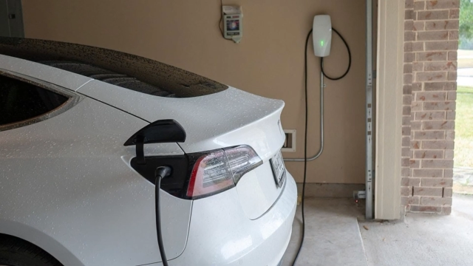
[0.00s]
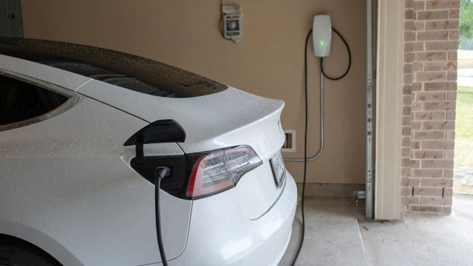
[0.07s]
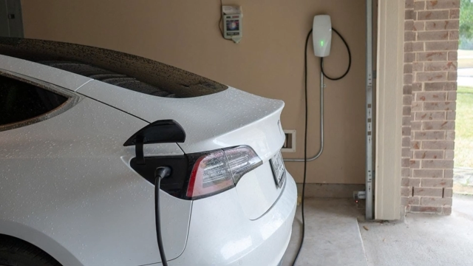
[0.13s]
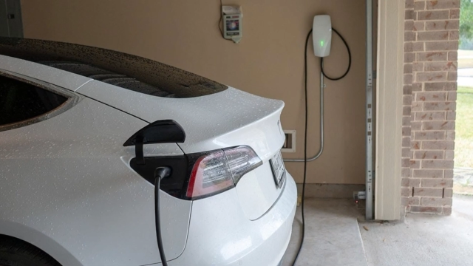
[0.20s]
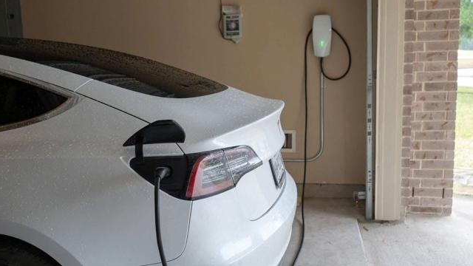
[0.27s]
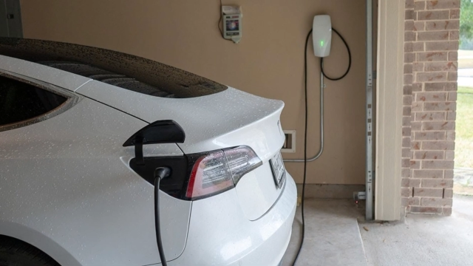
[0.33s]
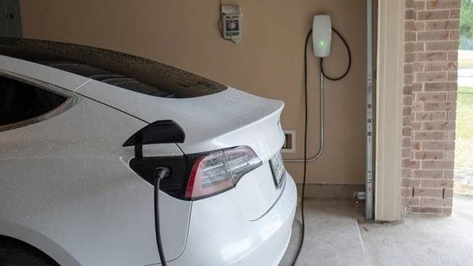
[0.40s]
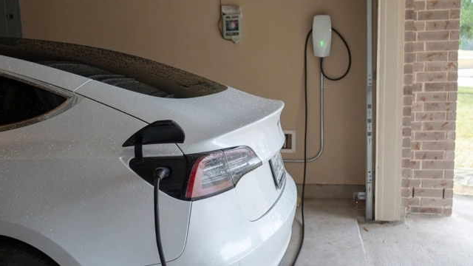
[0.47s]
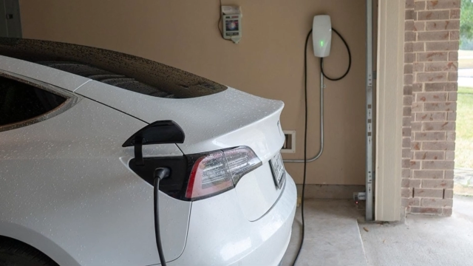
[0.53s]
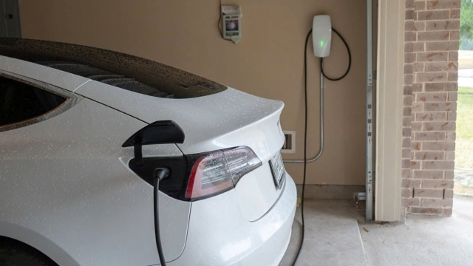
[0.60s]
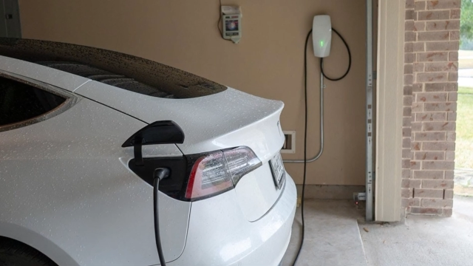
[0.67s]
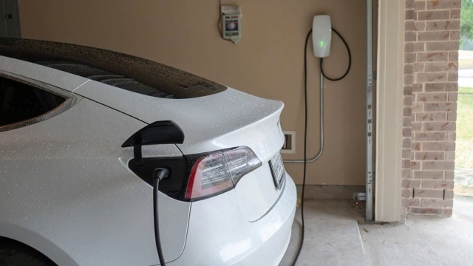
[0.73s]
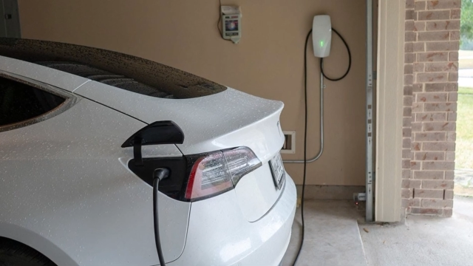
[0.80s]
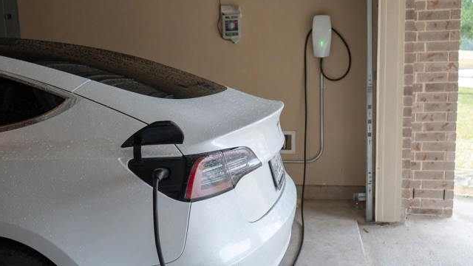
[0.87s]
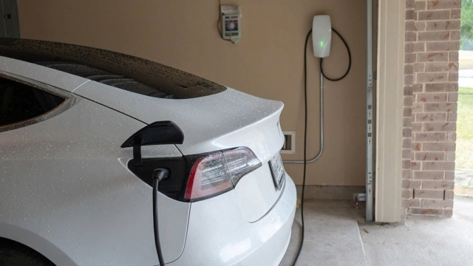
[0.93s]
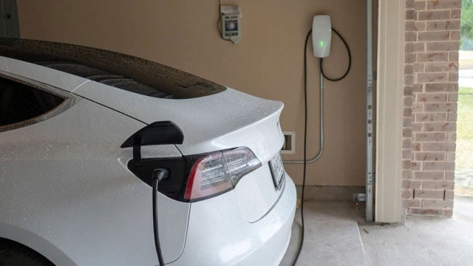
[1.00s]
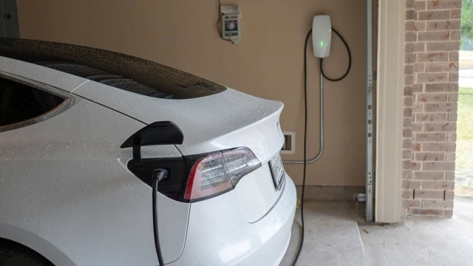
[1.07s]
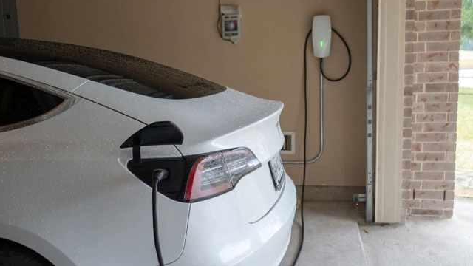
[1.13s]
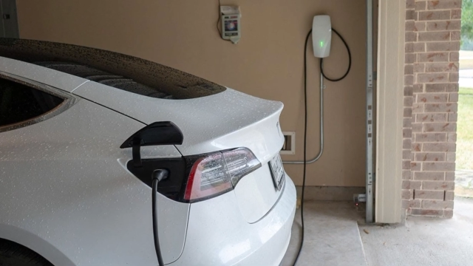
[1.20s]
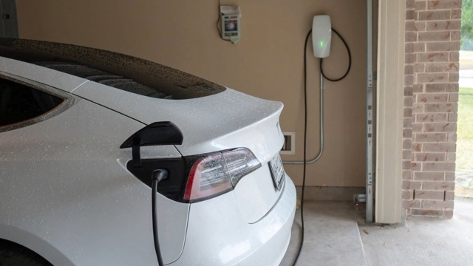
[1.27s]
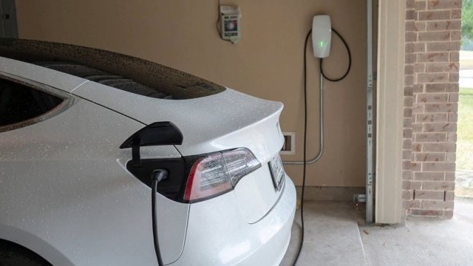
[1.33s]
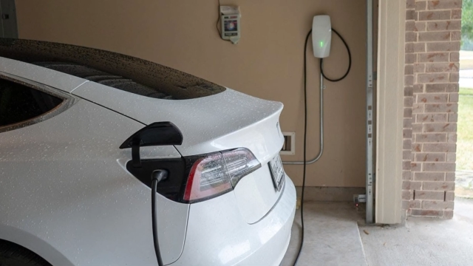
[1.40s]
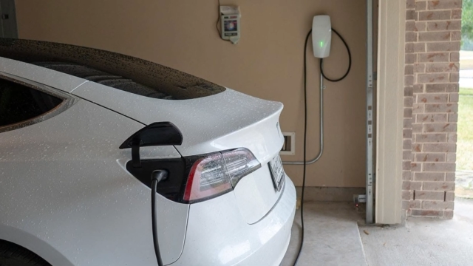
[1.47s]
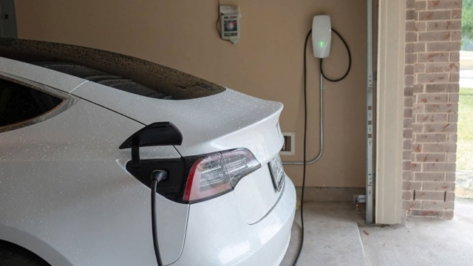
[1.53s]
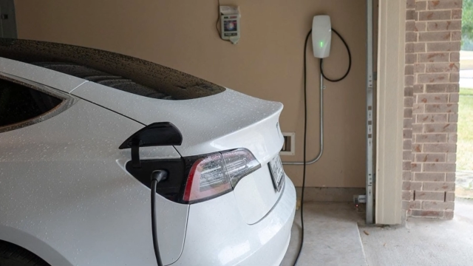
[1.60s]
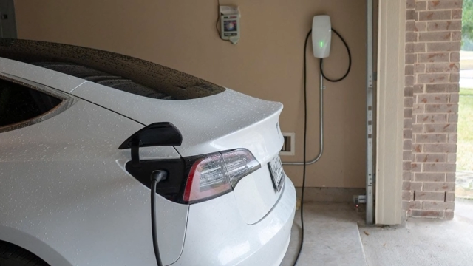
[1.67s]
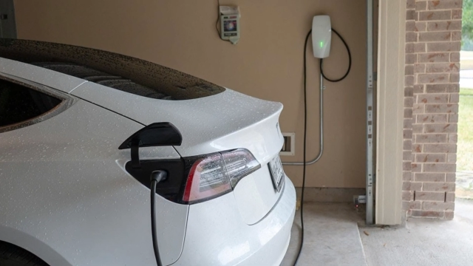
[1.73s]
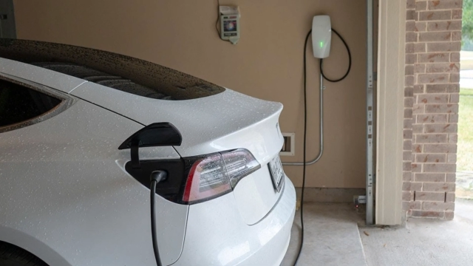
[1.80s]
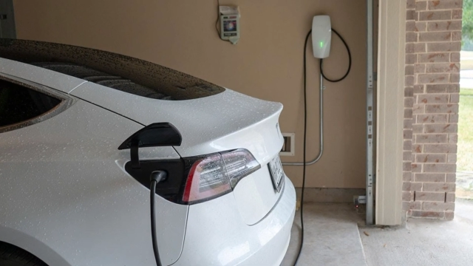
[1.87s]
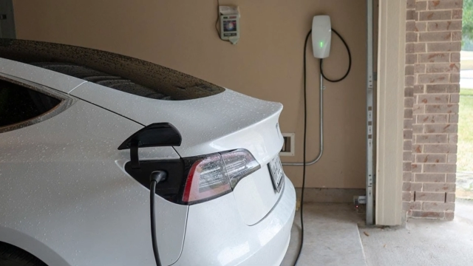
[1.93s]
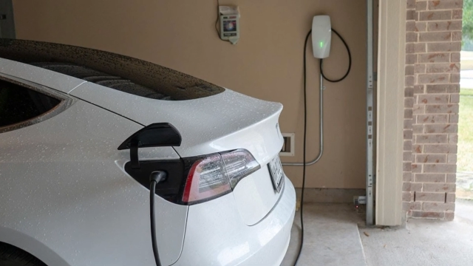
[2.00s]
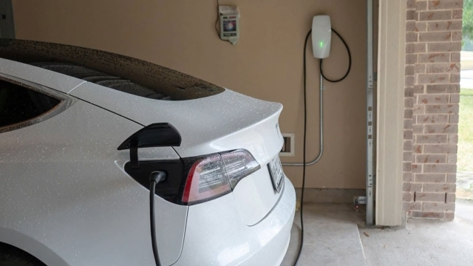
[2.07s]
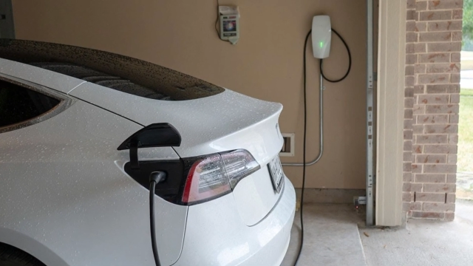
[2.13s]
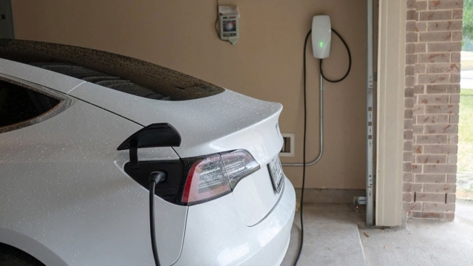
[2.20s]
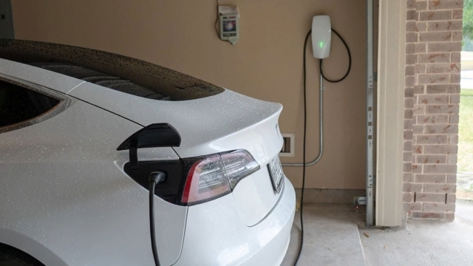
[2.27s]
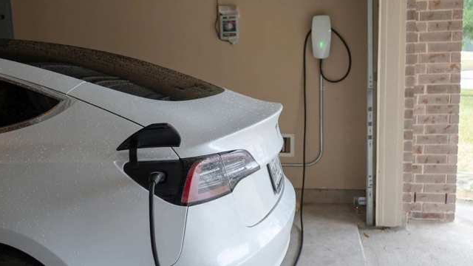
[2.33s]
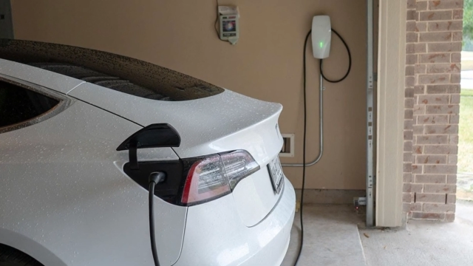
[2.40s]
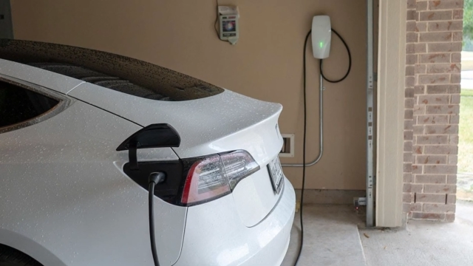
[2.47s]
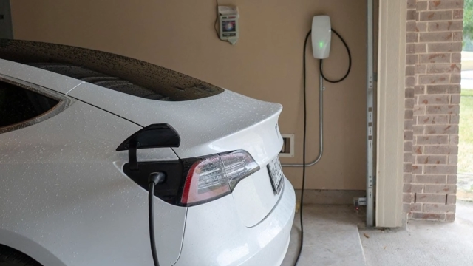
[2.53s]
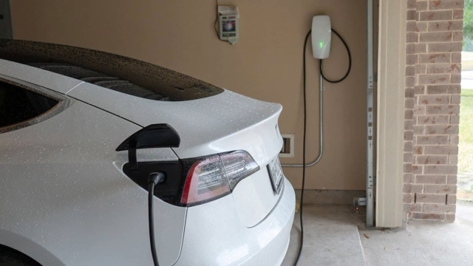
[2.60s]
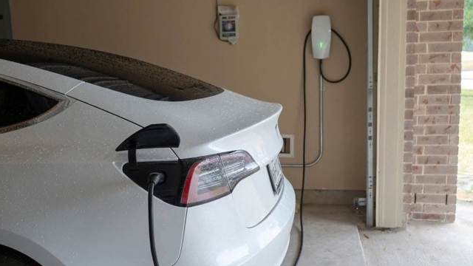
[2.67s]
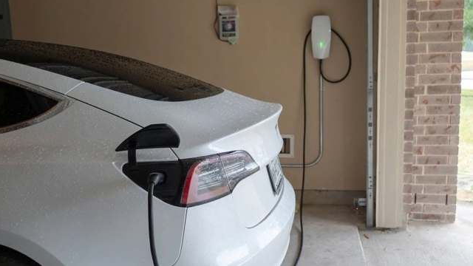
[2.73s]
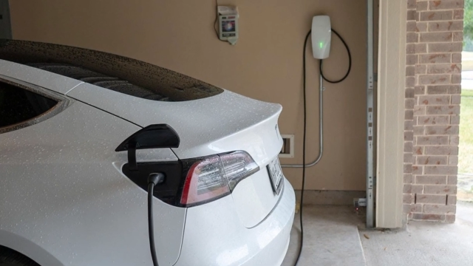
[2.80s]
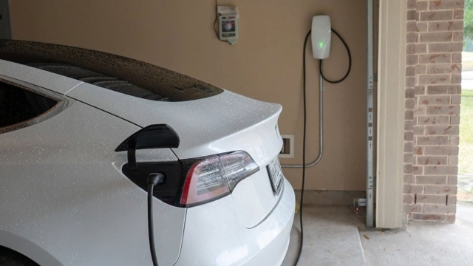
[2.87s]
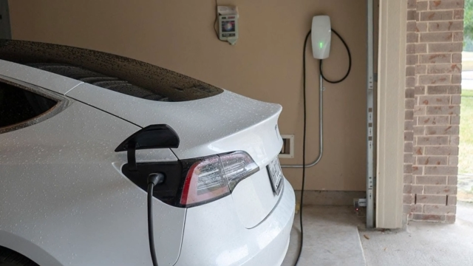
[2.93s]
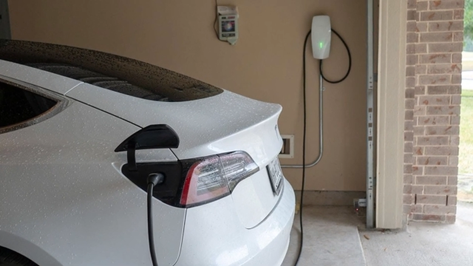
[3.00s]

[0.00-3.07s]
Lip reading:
No face is visible, so there are no lips to read.